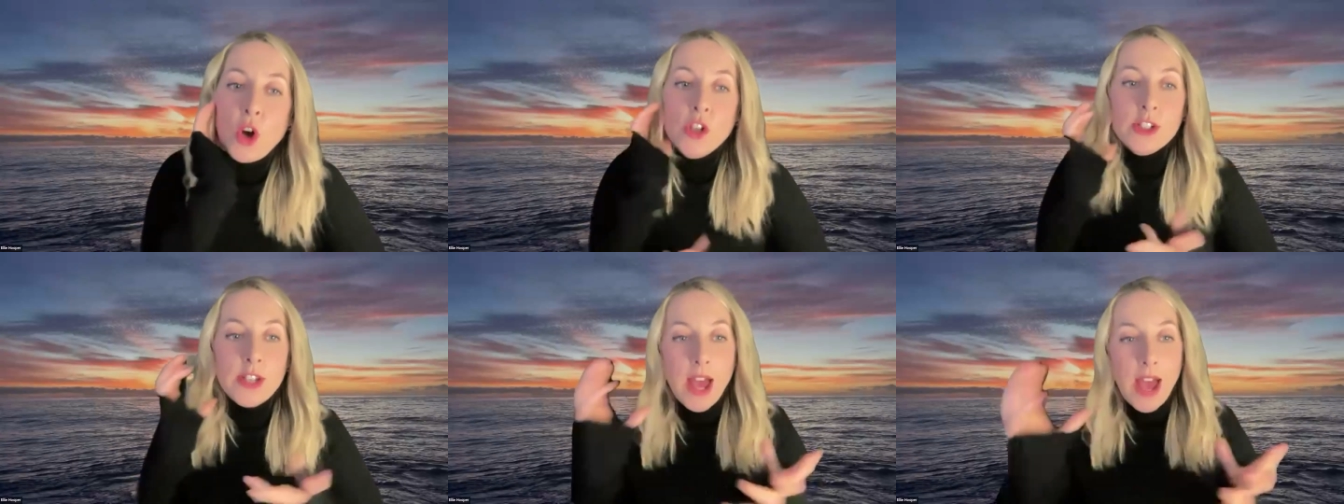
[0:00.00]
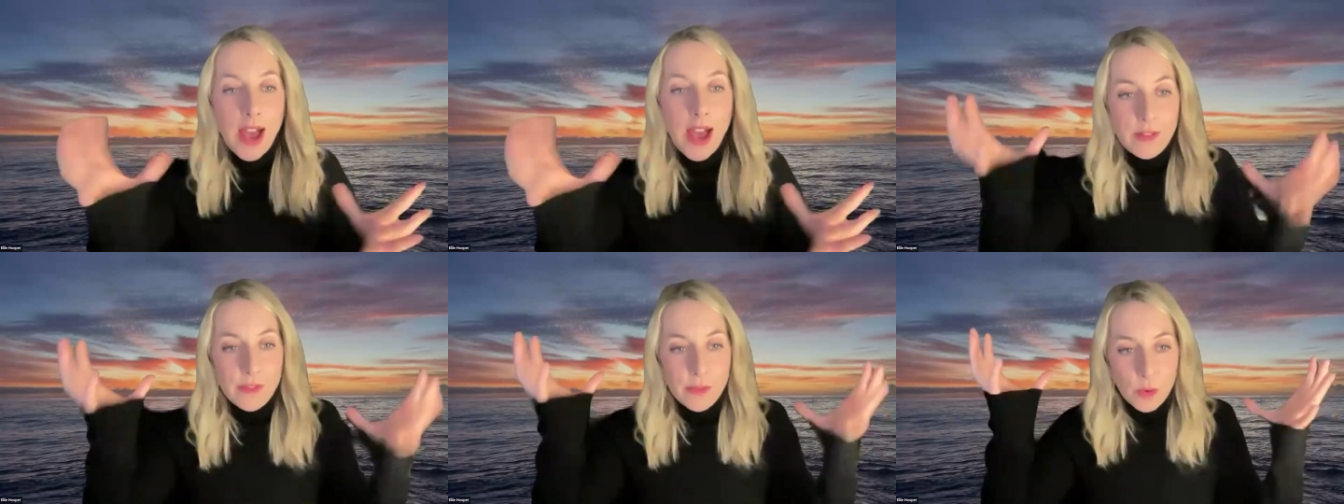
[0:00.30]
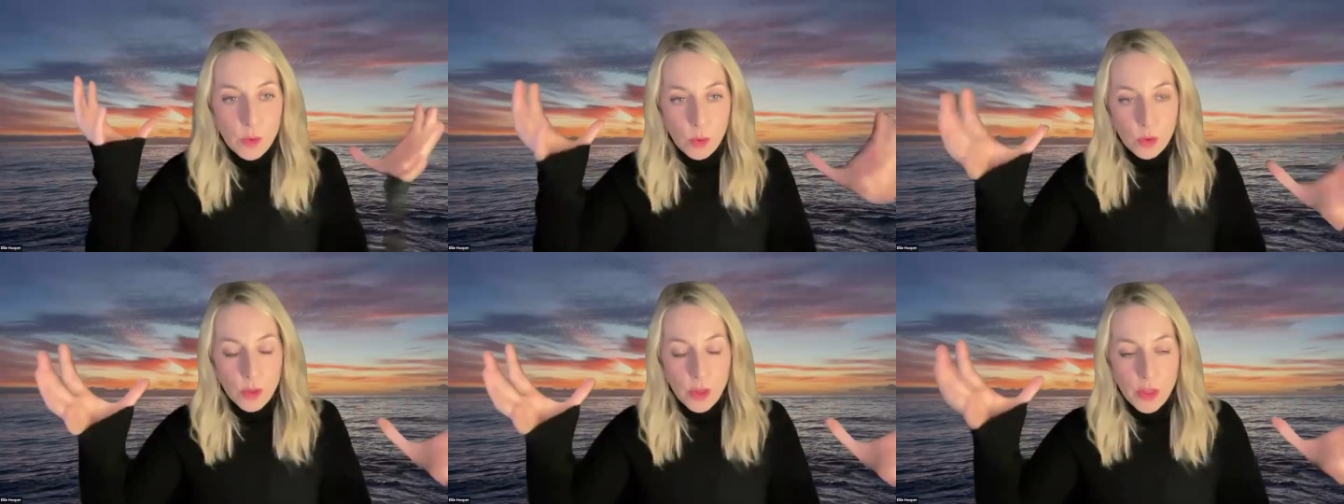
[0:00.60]
got to
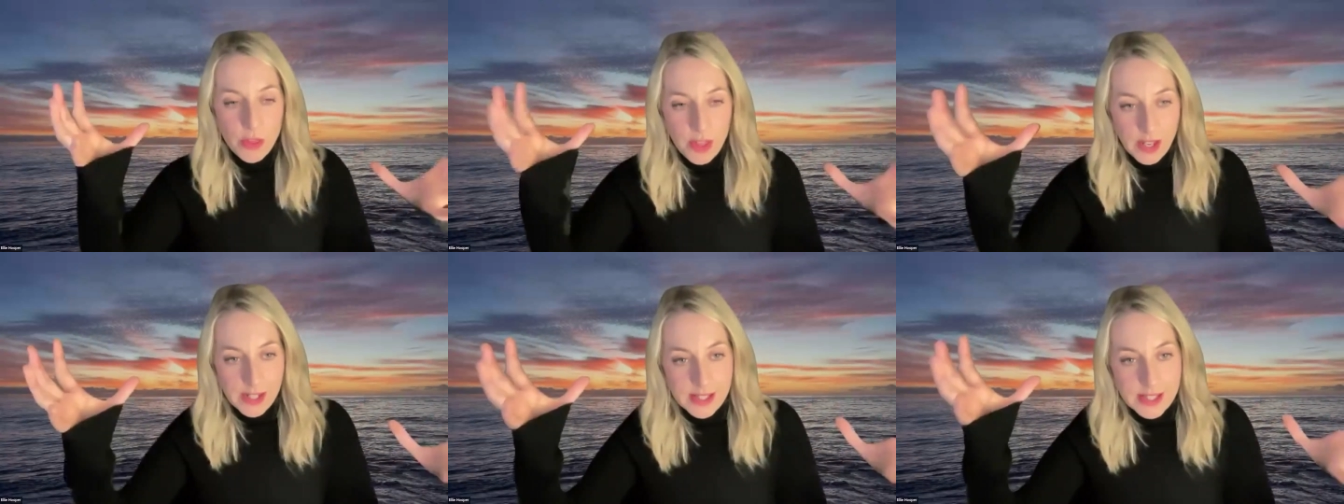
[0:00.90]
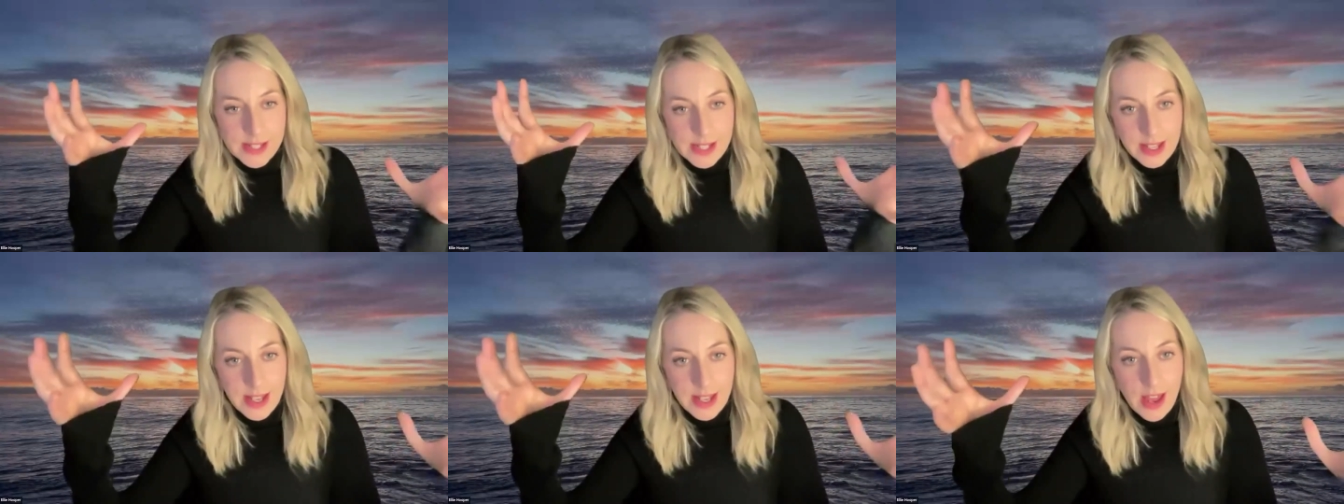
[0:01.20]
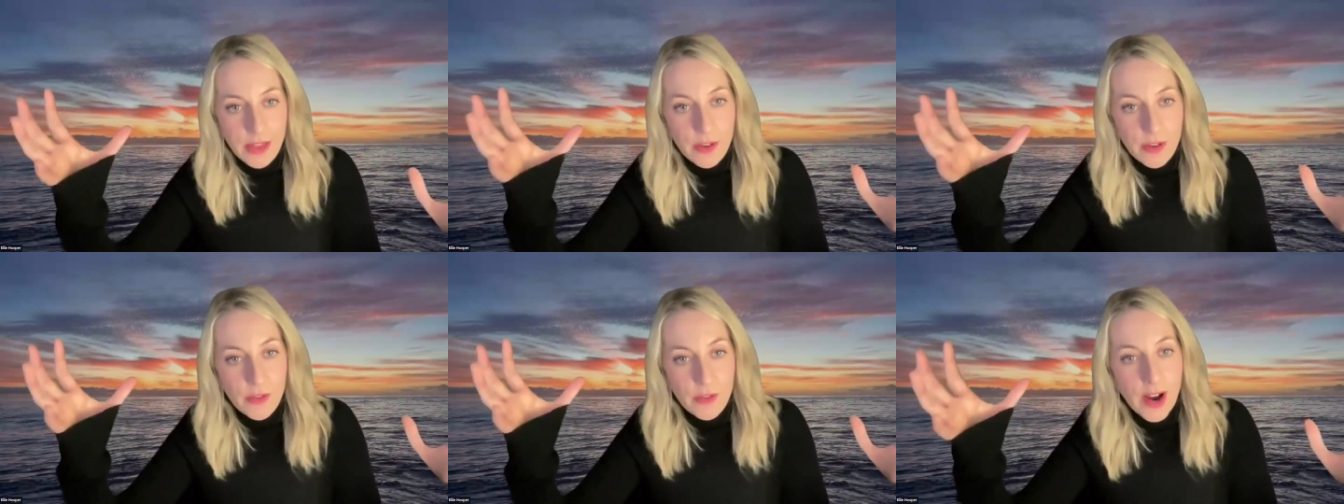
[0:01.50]
have all the things
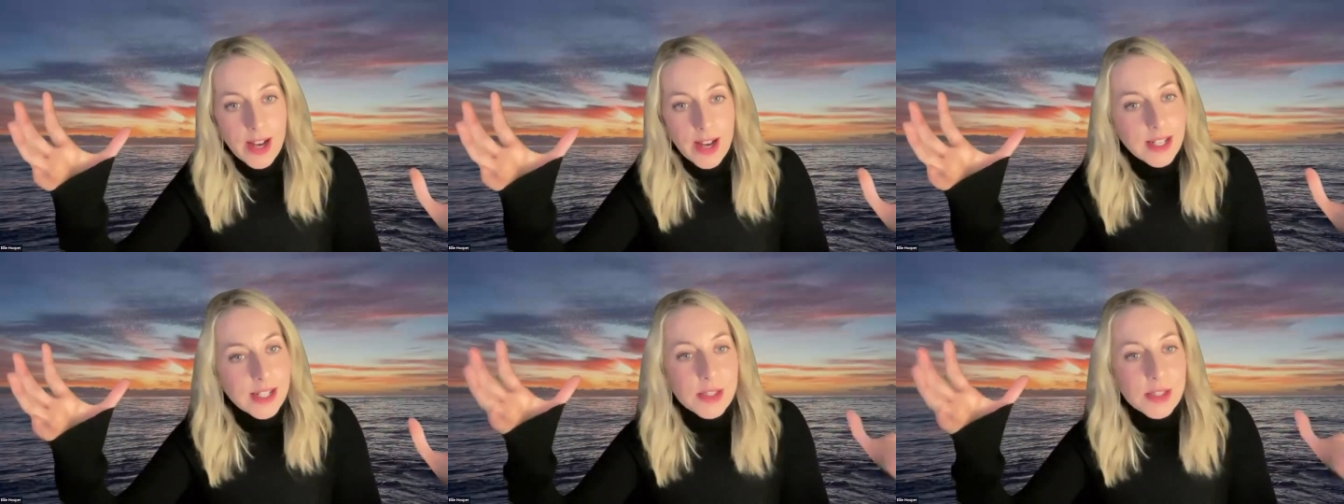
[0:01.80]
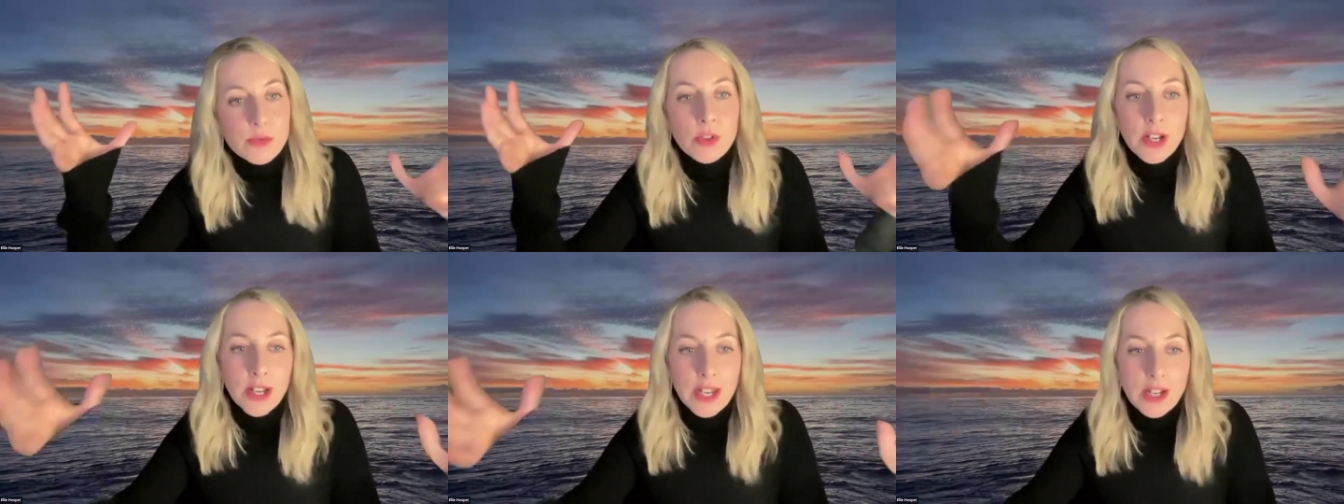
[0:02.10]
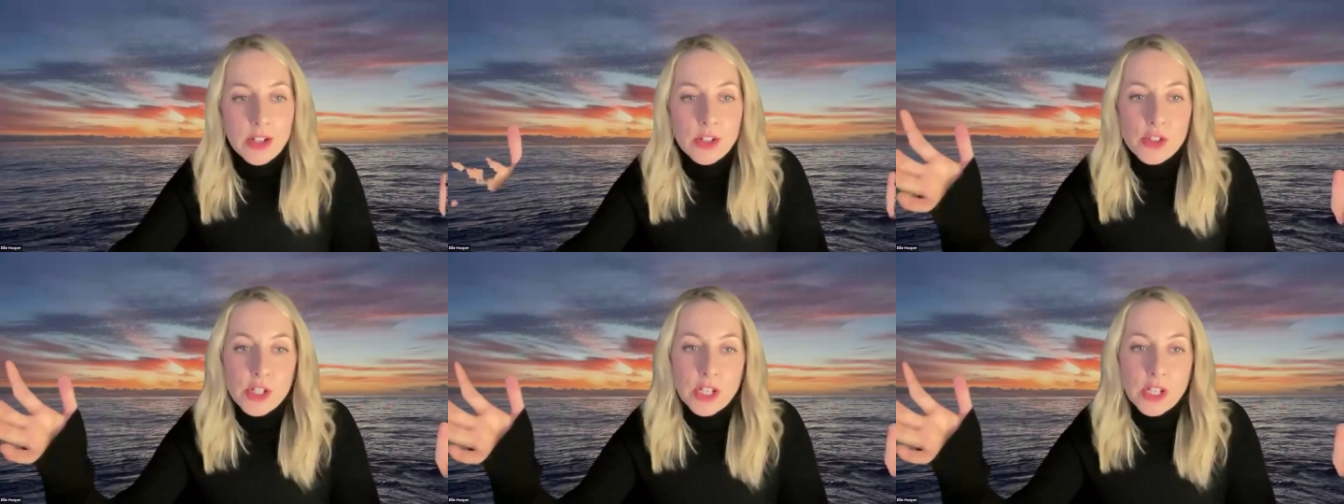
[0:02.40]
together, right? And it's
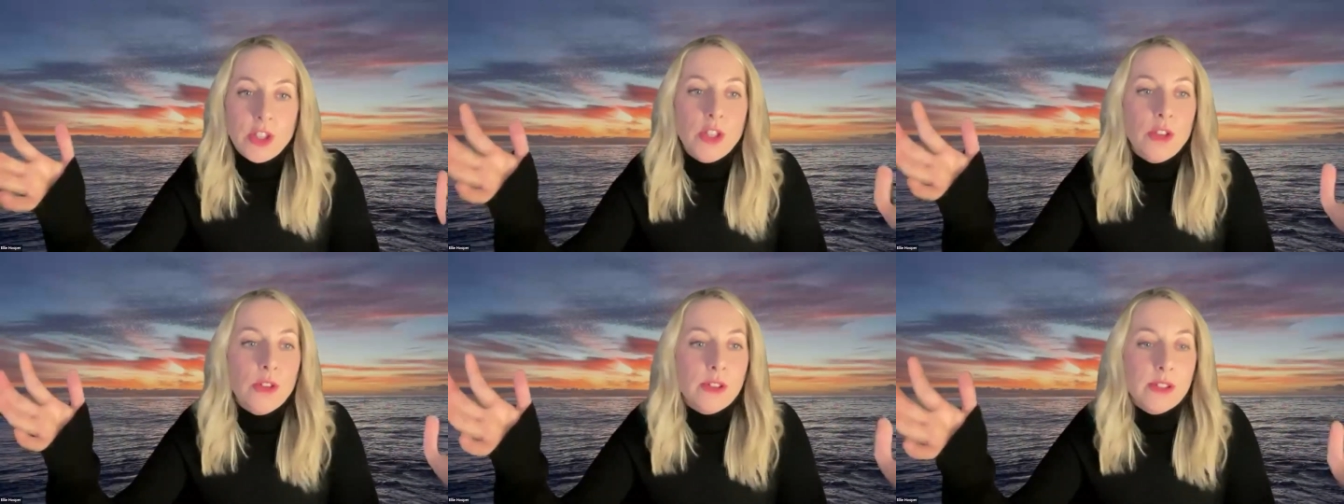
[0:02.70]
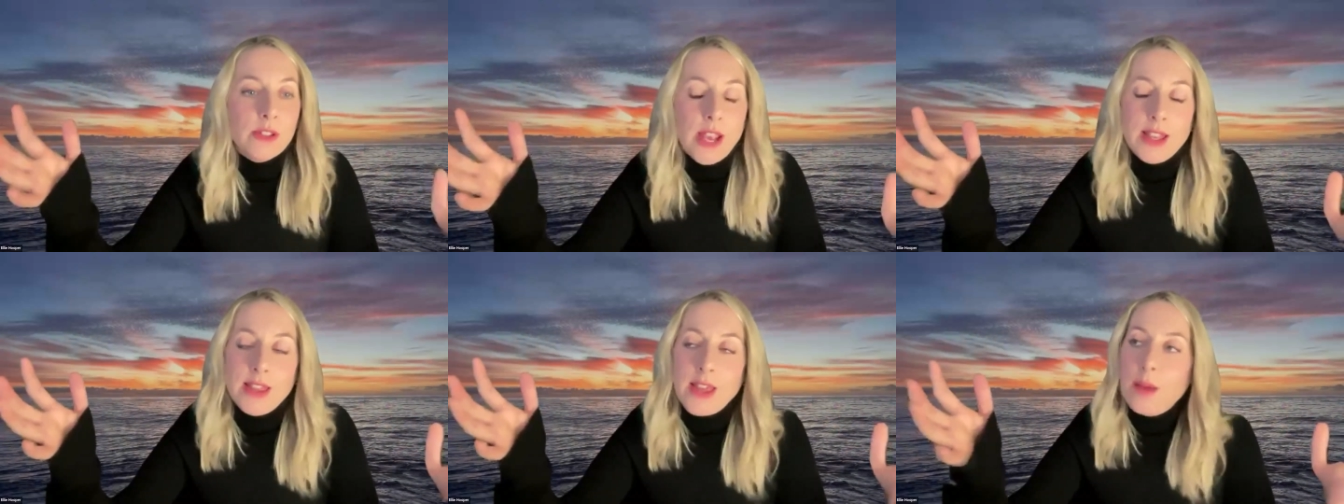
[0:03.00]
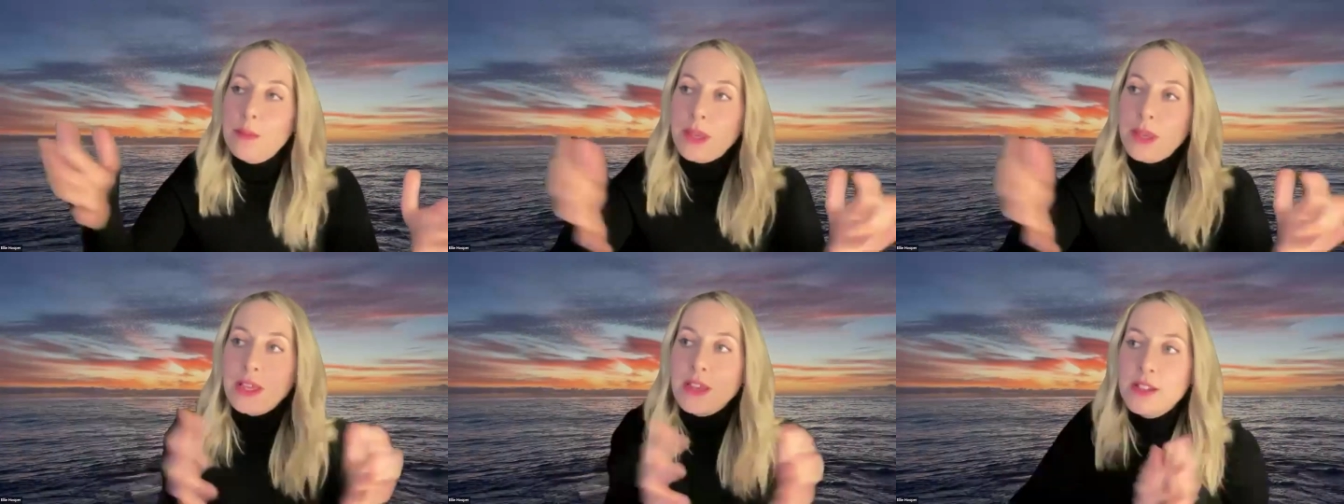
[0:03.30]
really interesting that you say
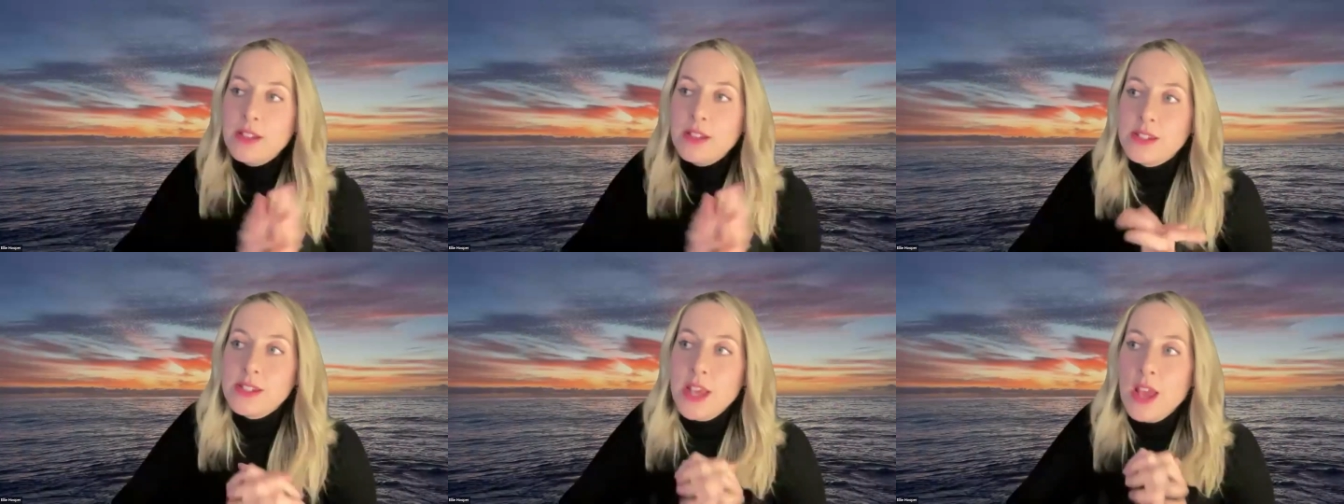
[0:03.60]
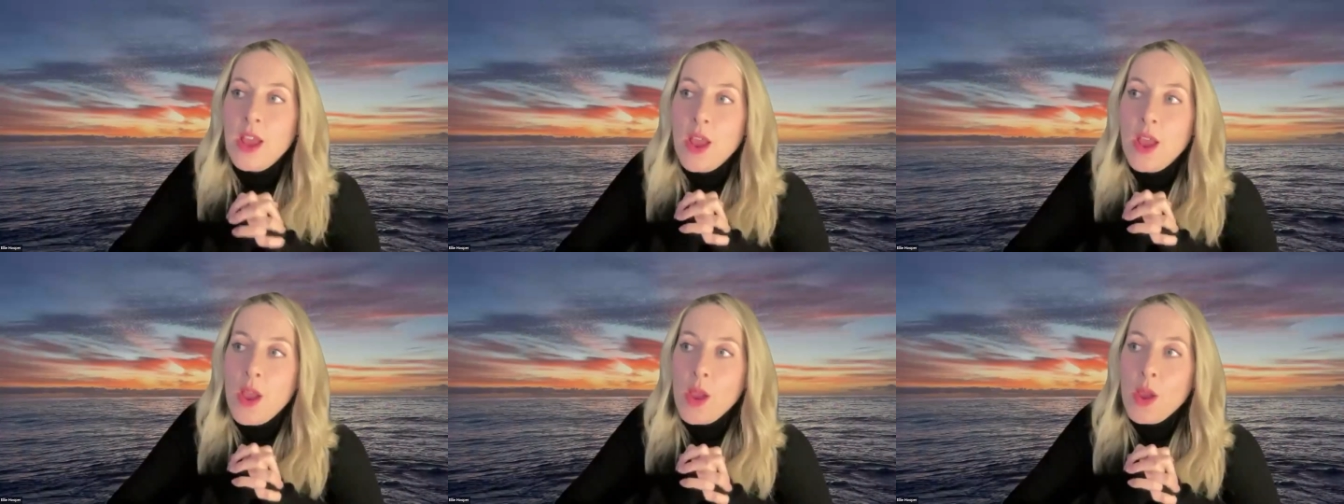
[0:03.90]
that, because